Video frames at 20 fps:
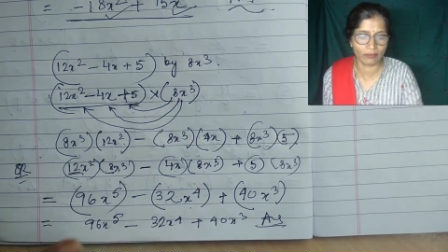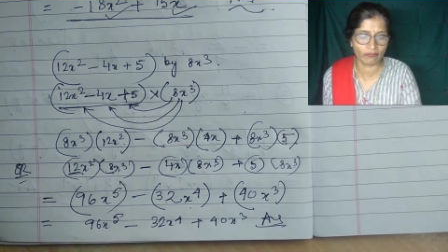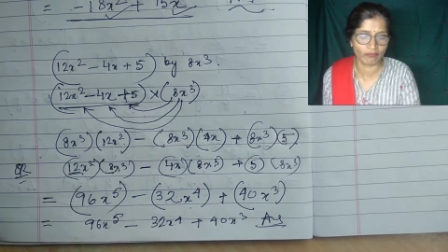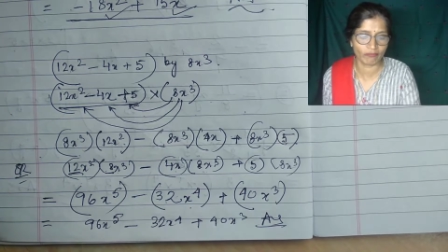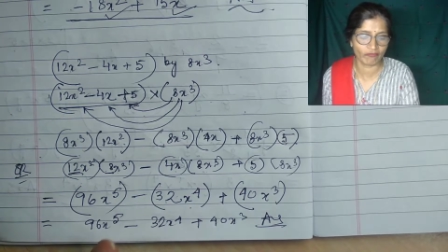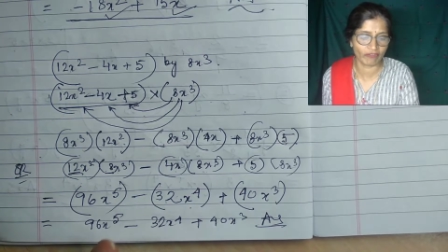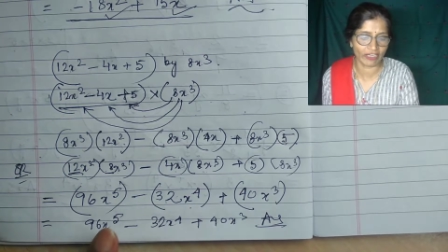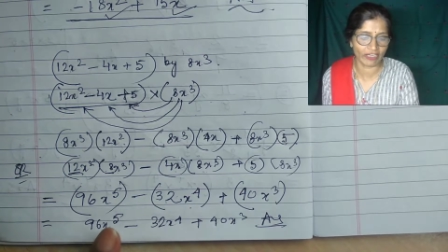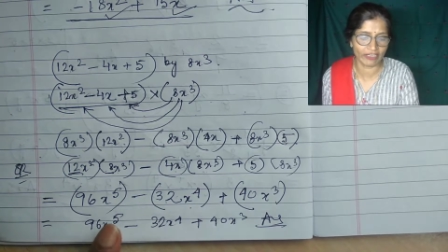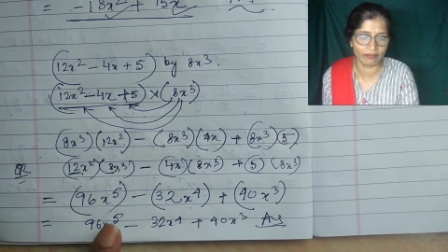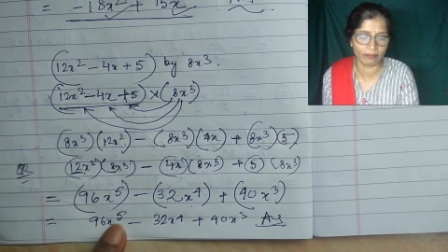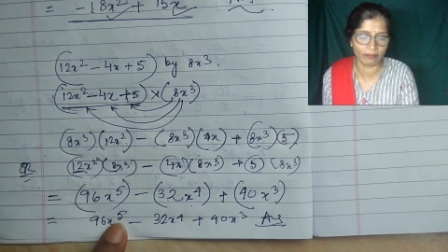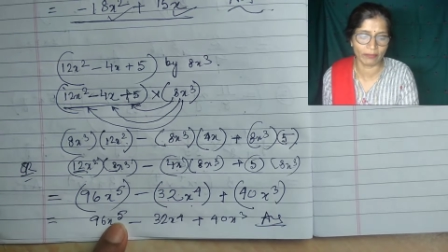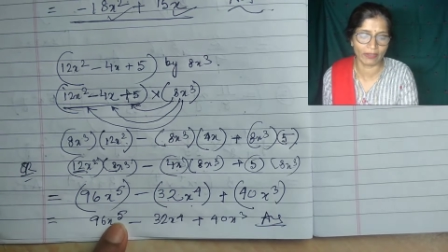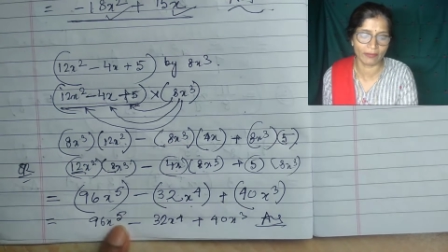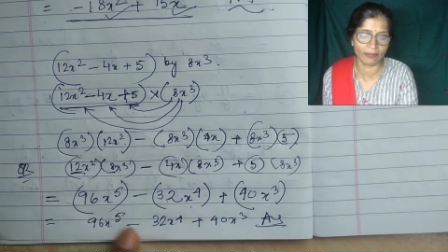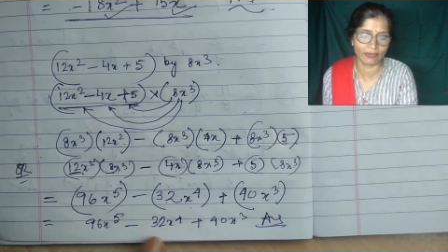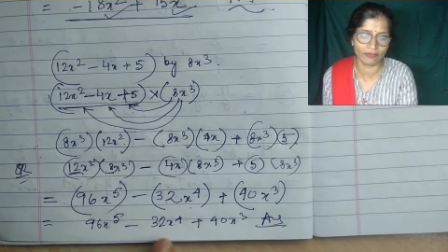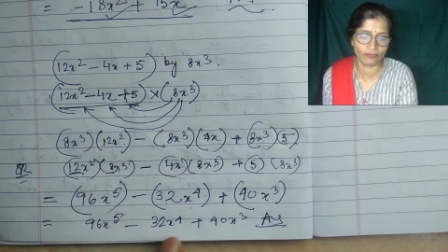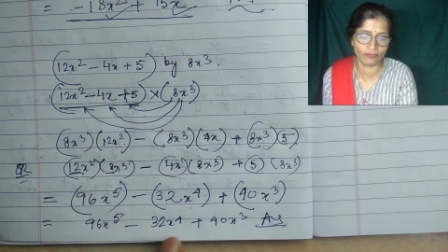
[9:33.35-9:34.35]
5
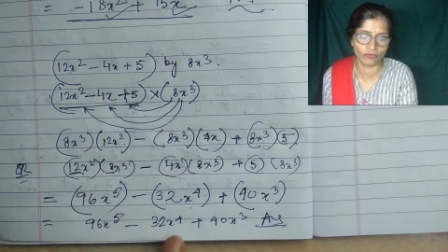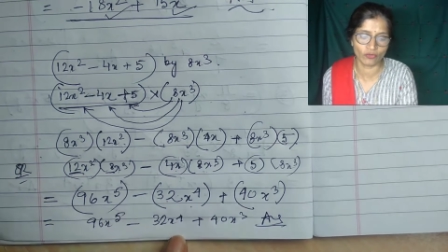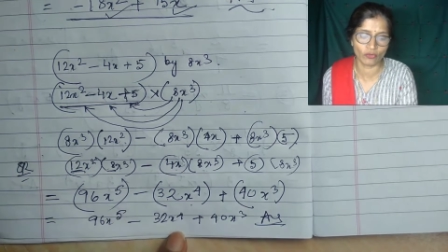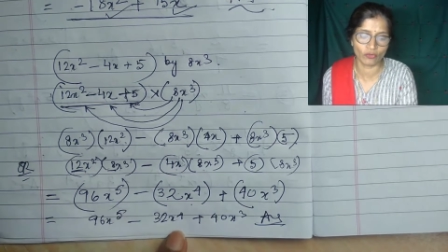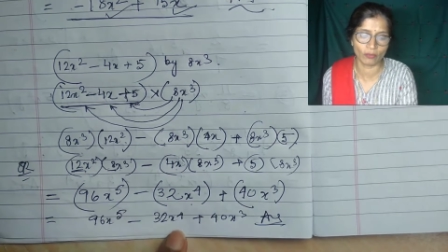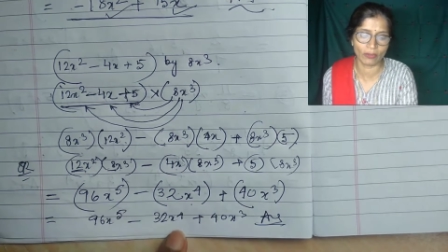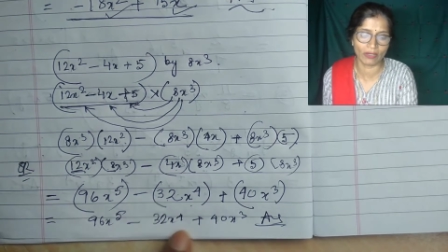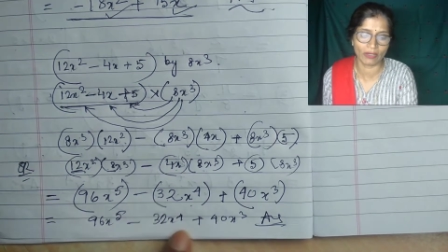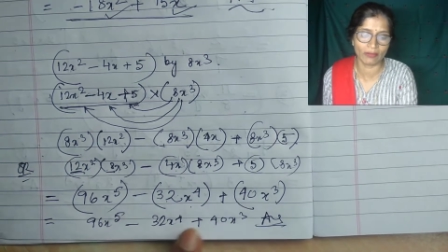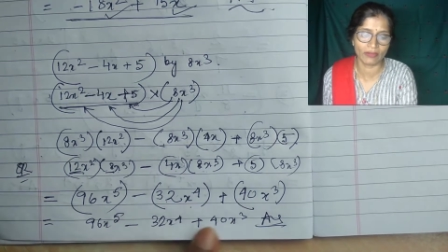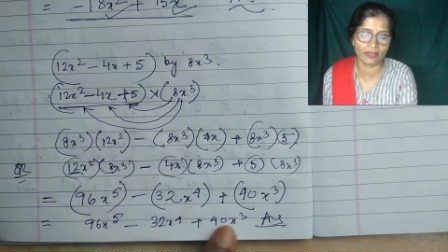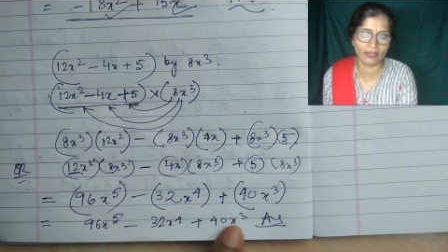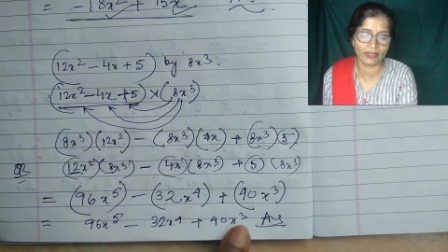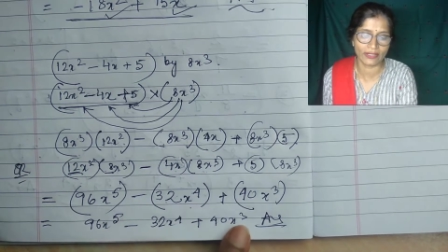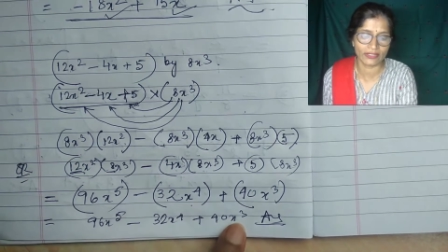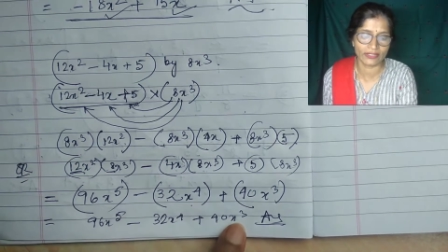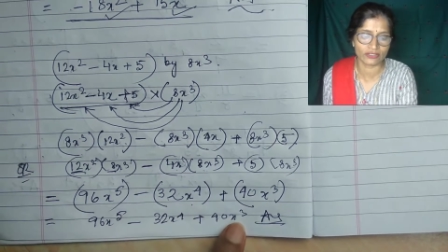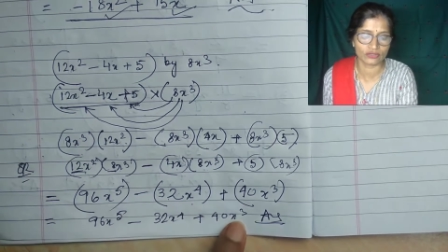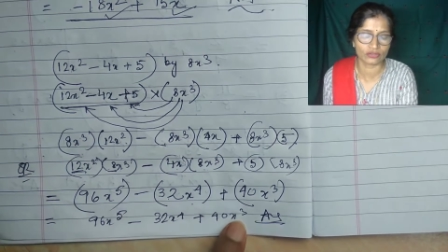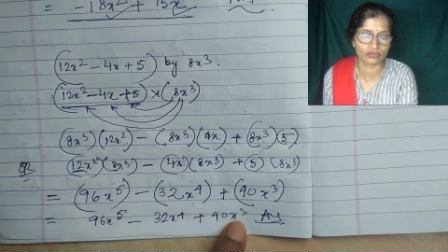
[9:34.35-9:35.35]
power 4 power
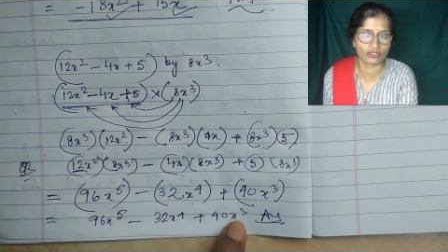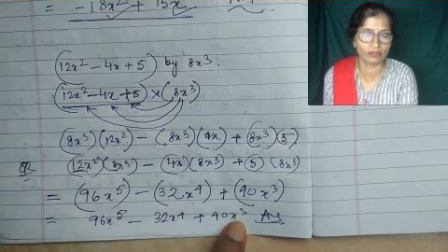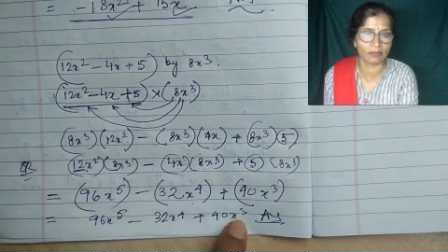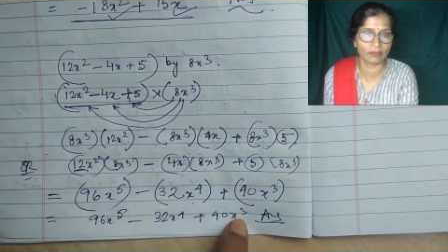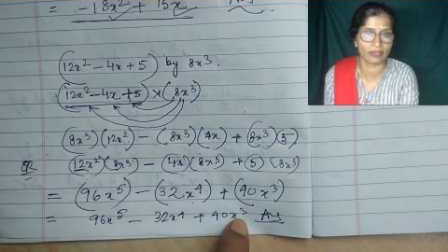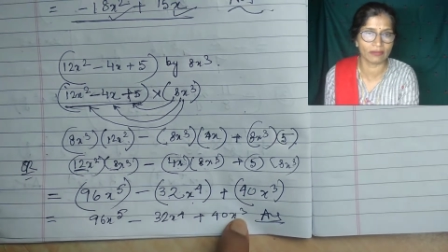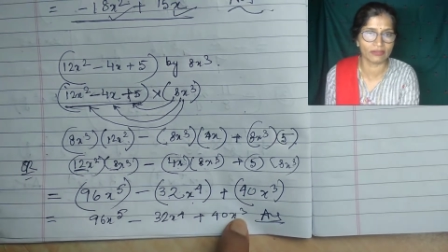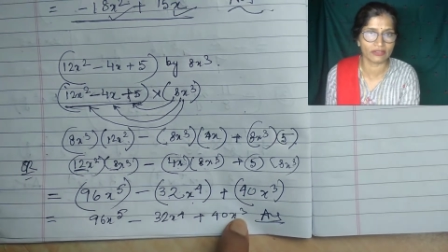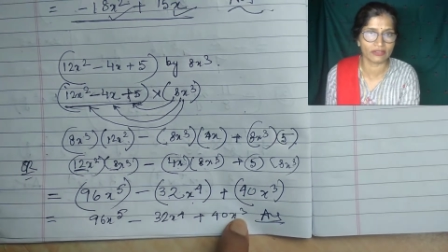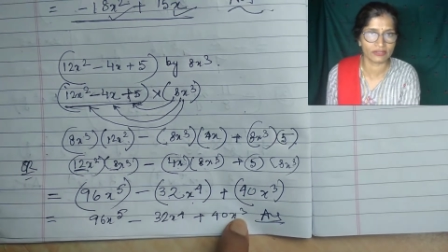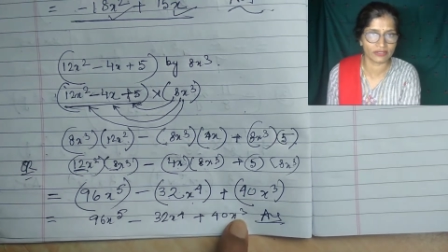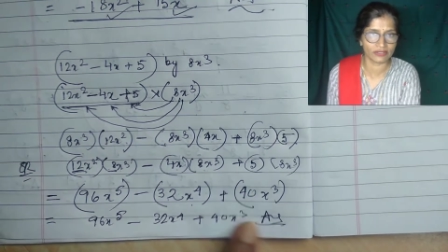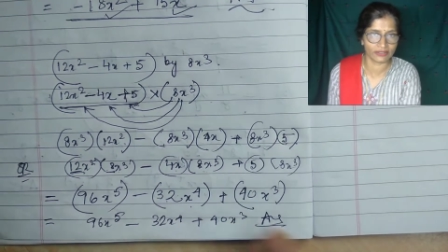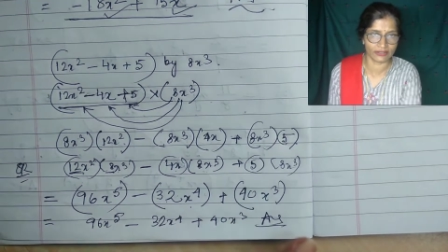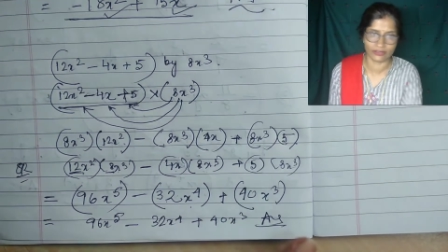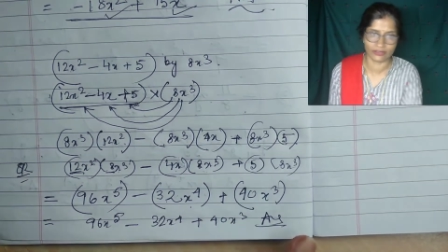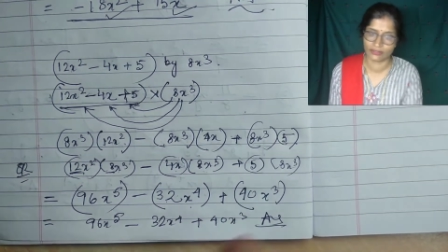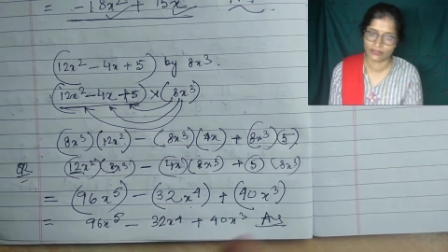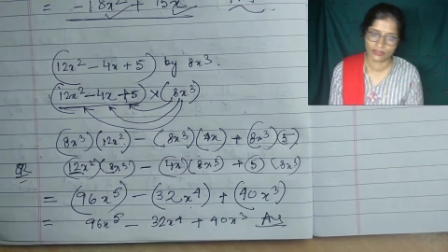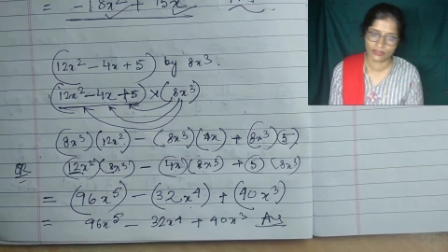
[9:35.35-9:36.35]
x to the power 3.
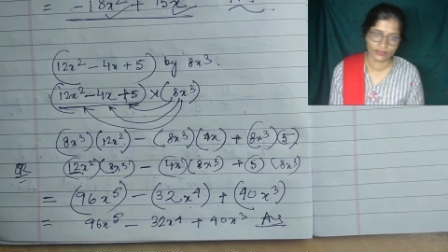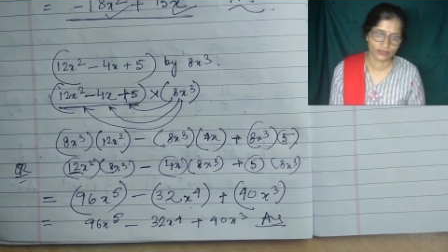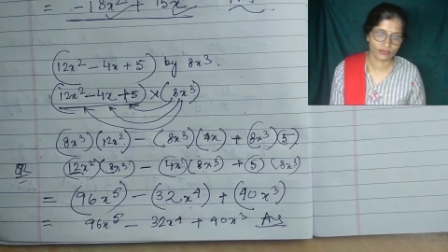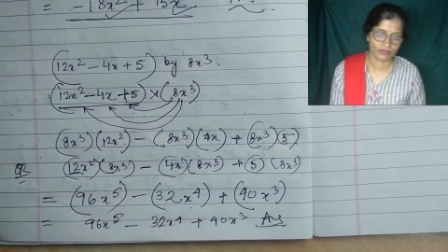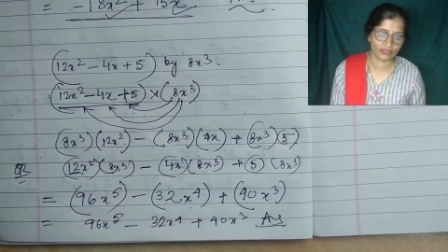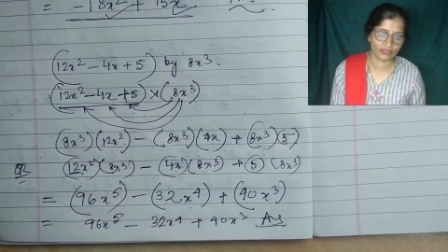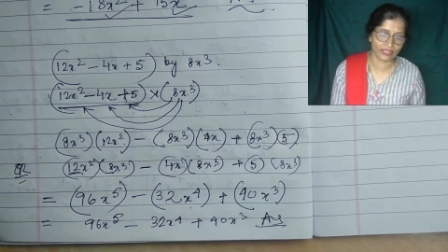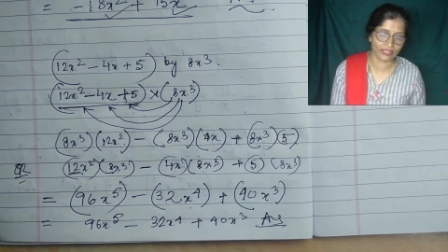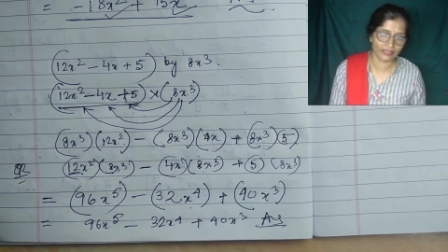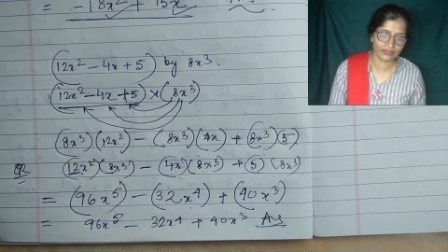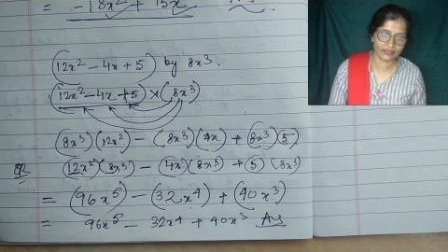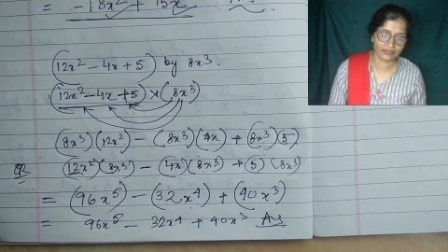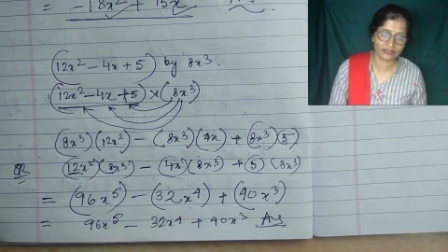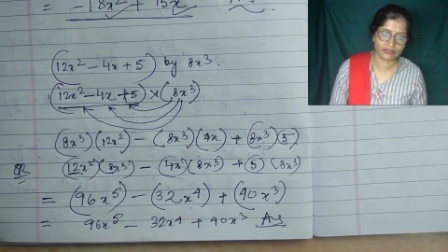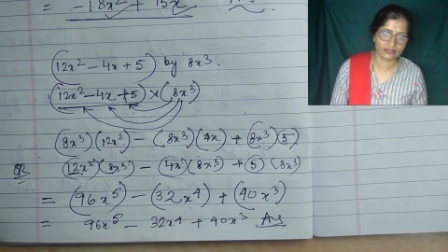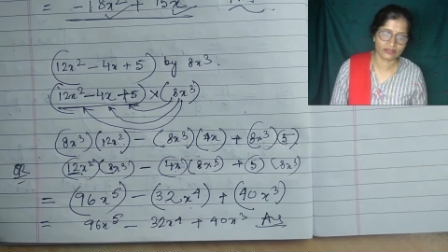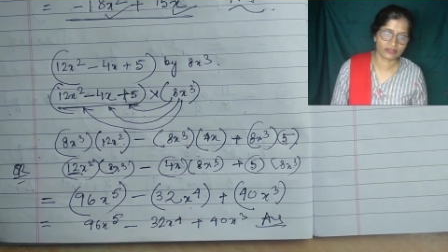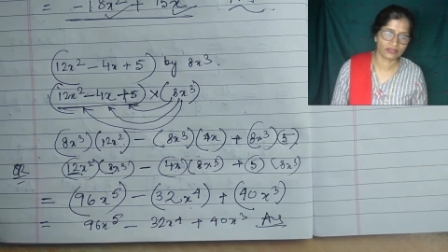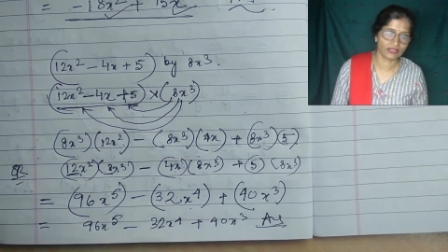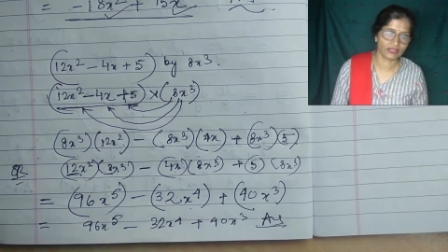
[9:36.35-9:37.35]
So that is
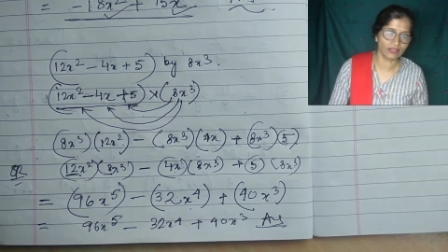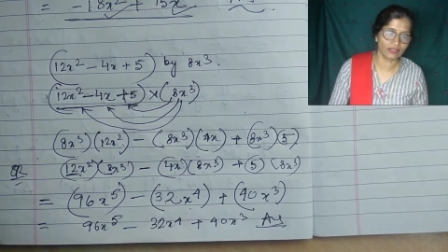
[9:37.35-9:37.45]
the